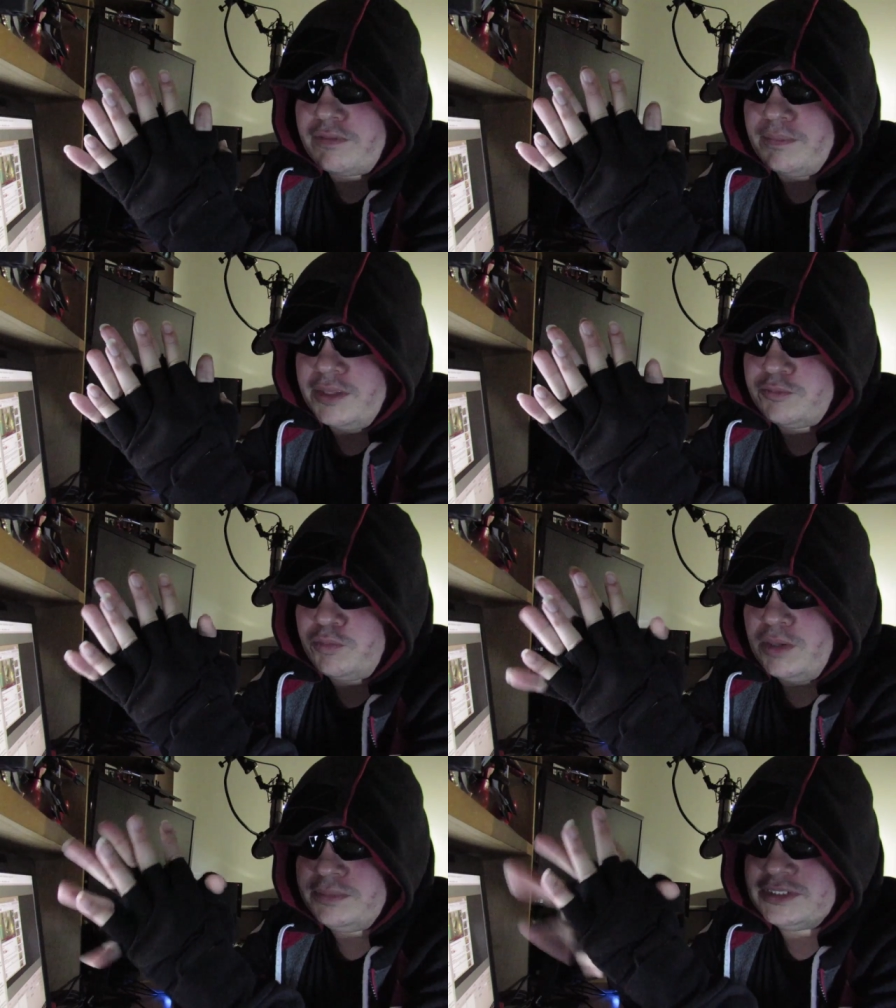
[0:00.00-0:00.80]
from this
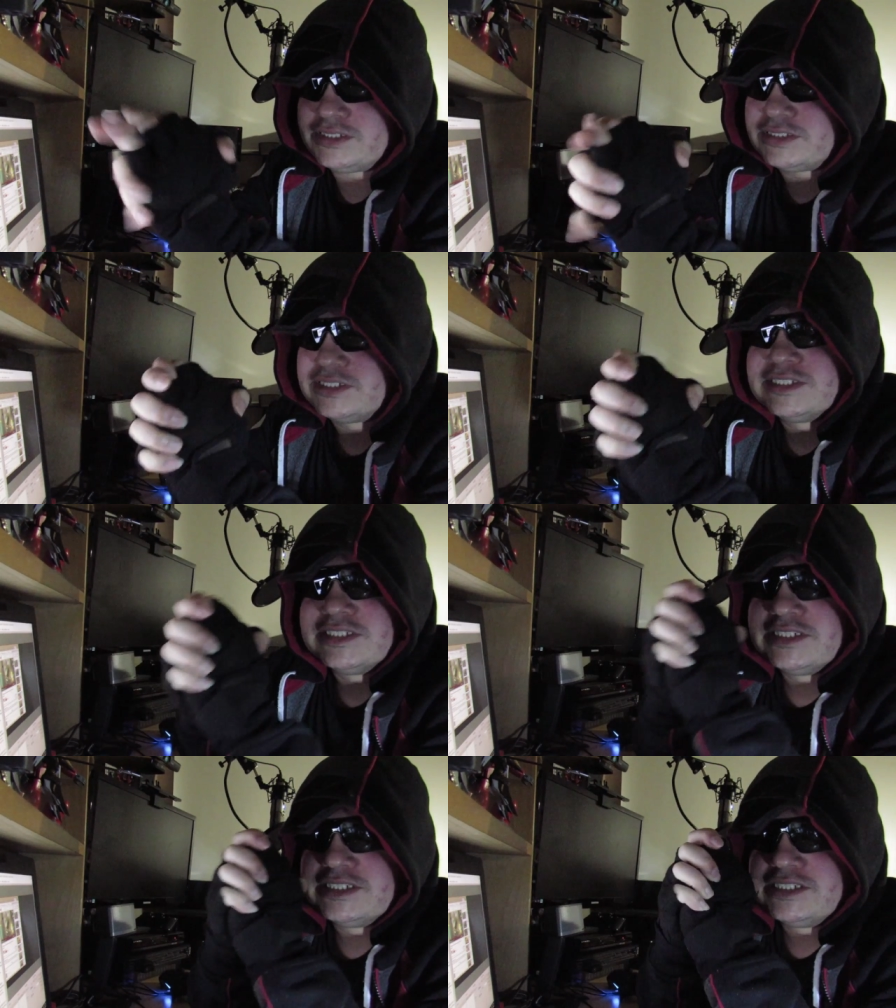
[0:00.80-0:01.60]
one because
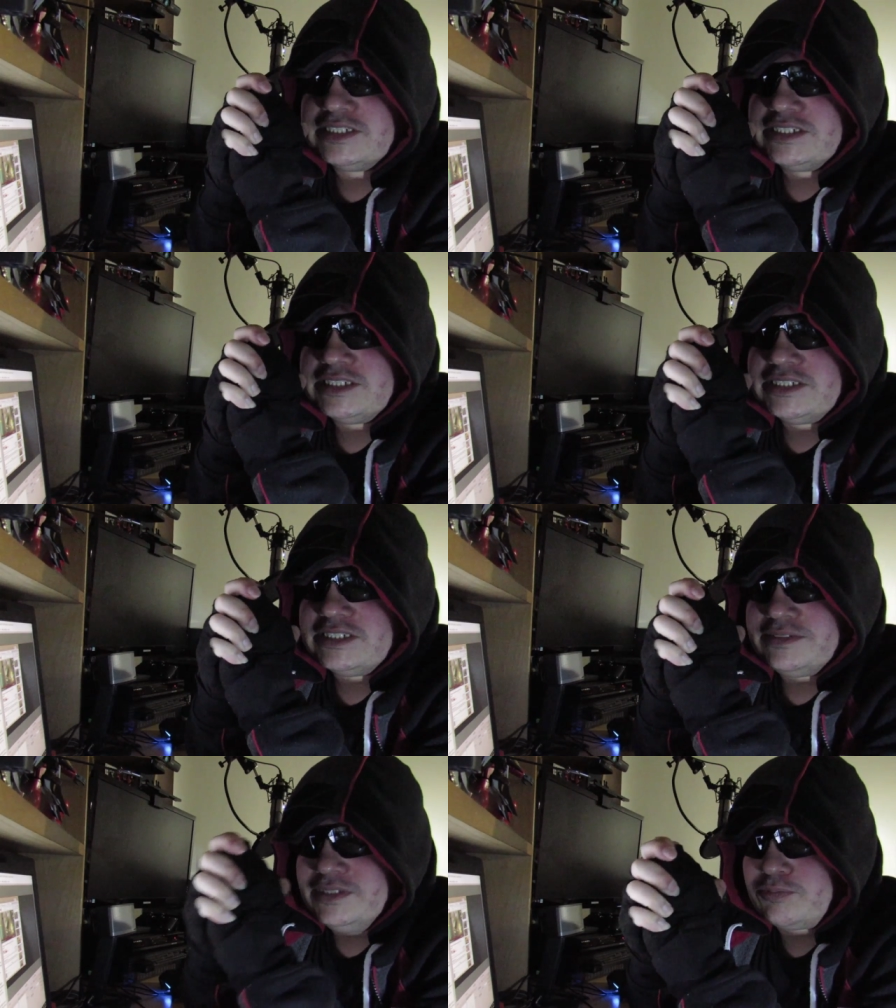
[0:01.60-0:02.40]

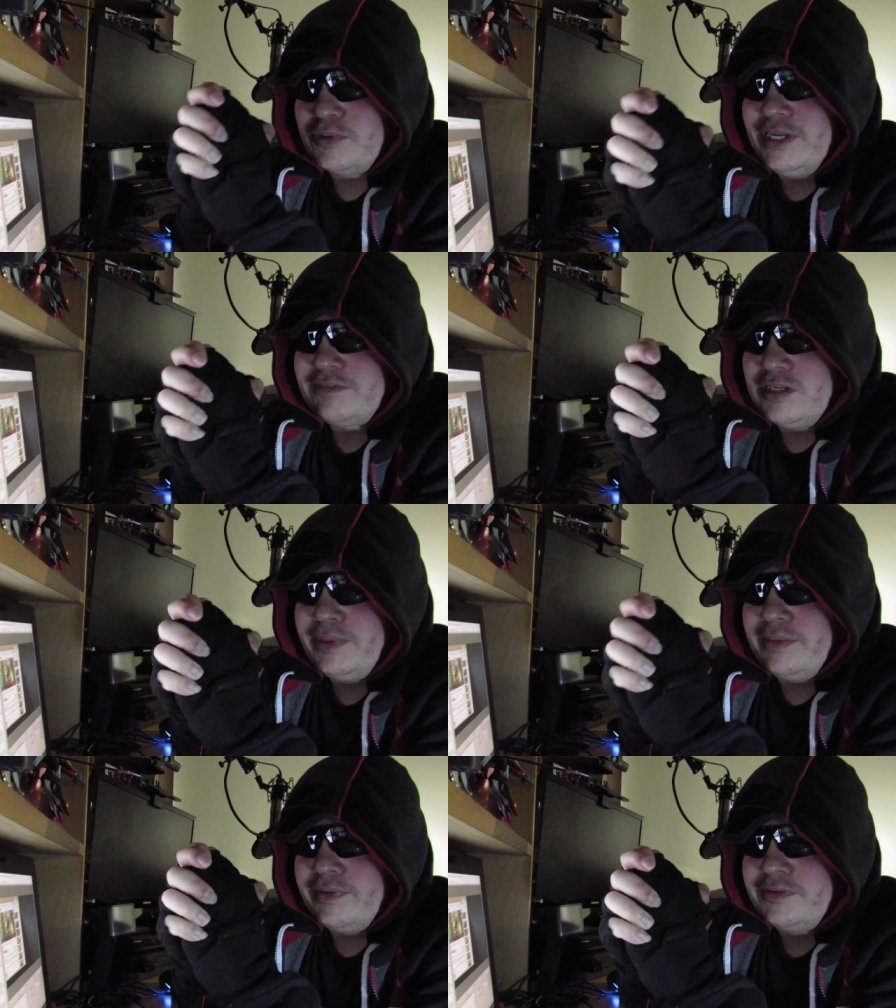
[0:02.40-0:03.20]
this one left a little
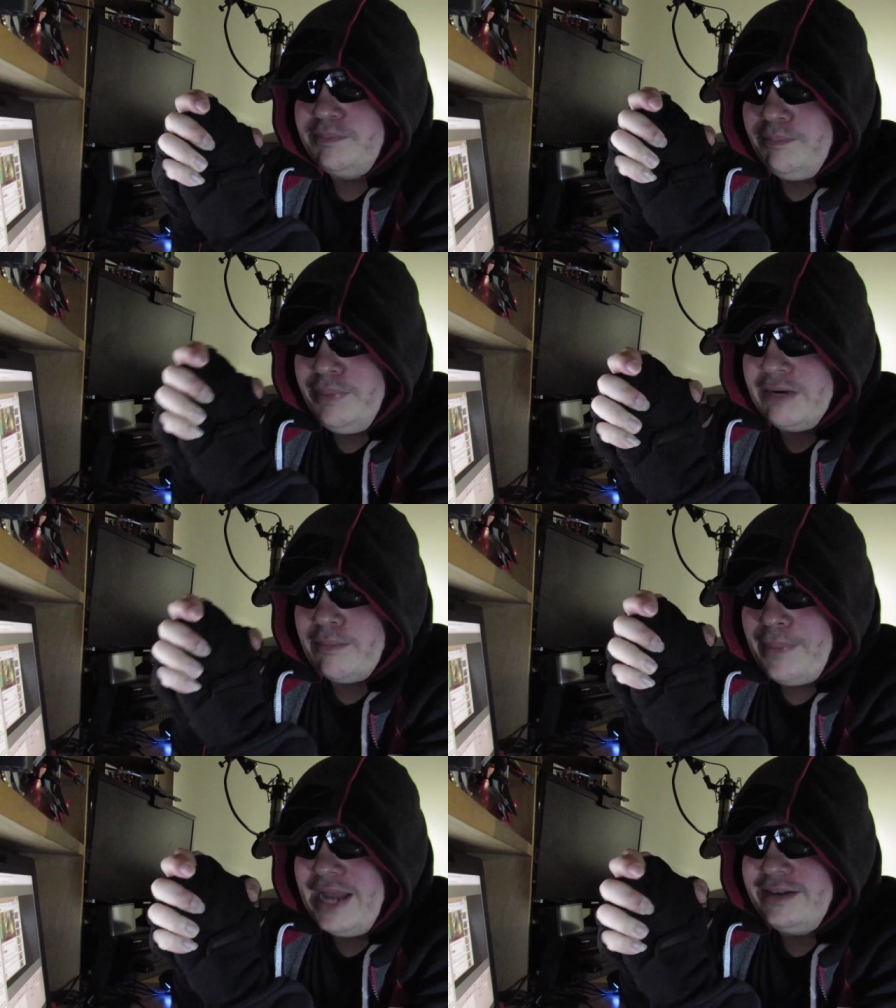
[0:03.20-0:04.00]
bit of a bit of
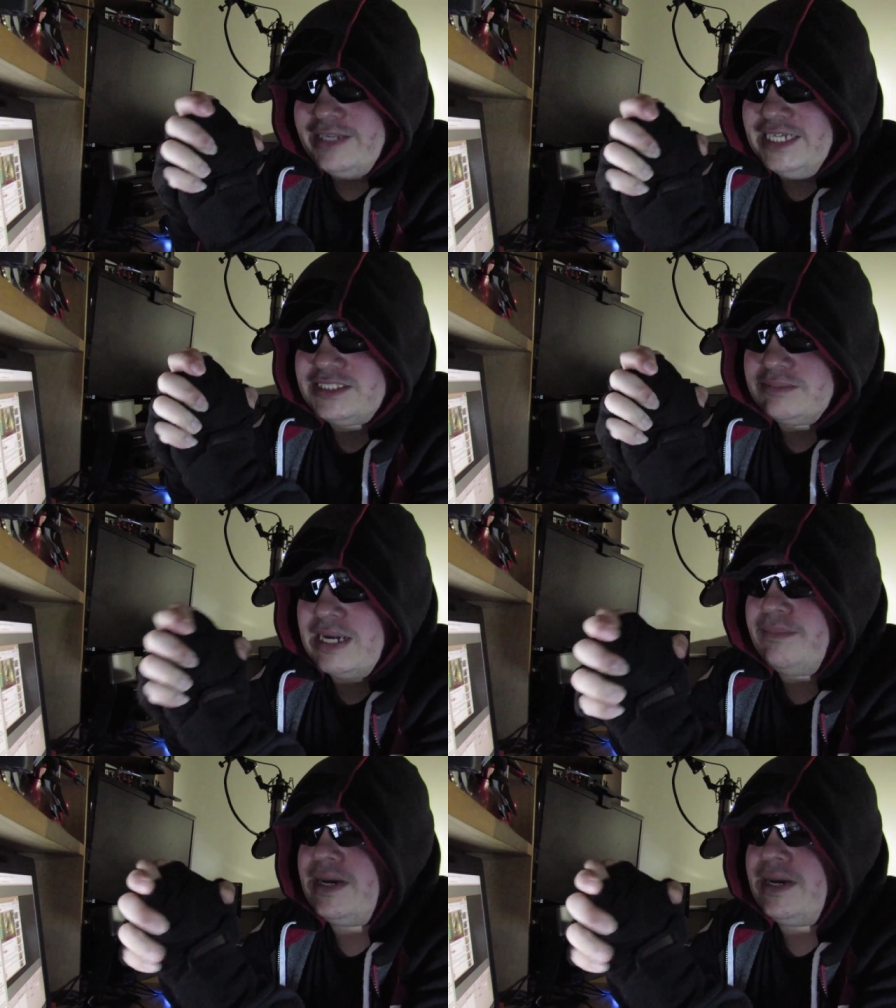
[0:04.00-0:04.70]
a bad taste in my